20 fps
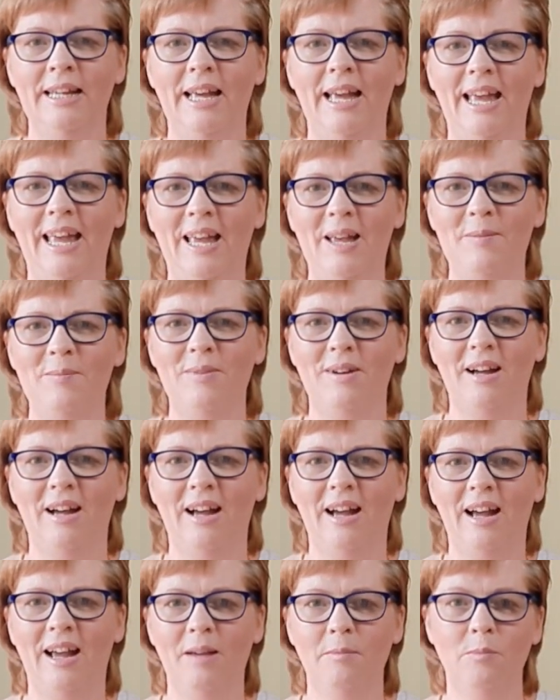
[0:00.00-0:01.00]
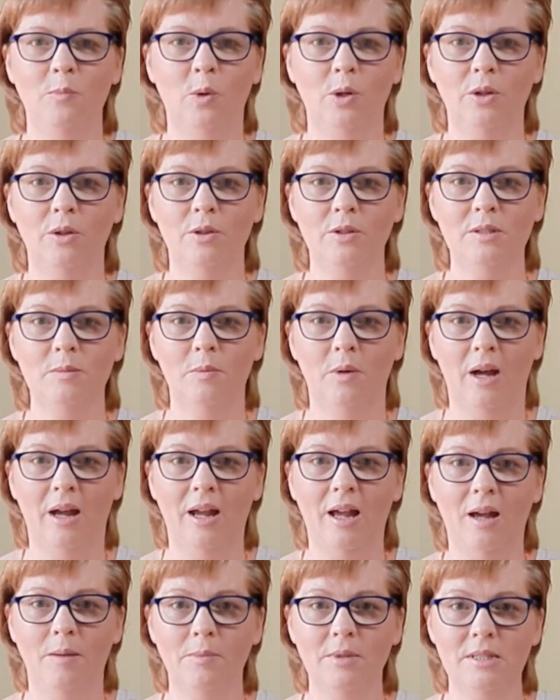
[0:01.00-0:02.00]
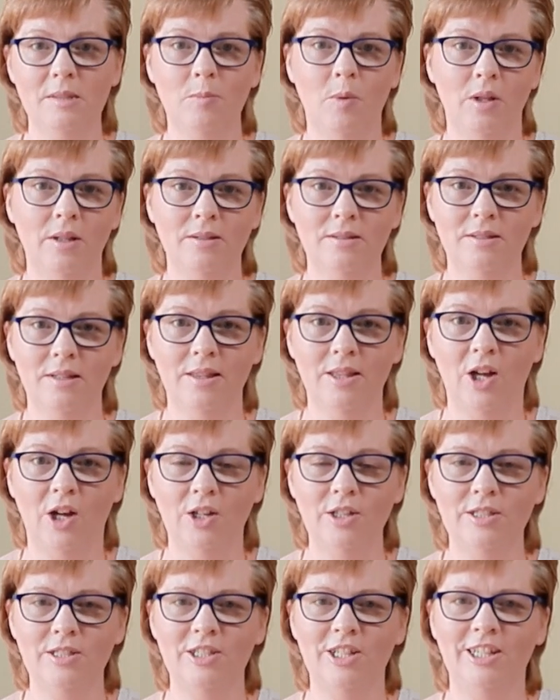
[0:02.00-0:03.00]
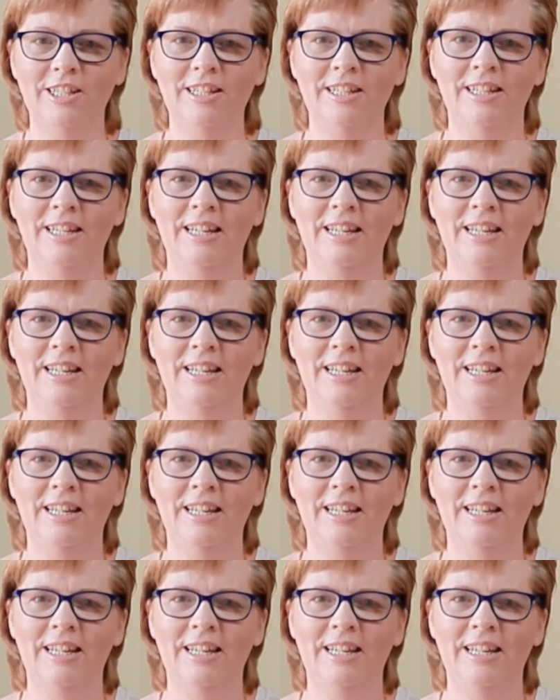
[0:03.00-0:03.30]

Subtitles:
I am the smallest in the house now.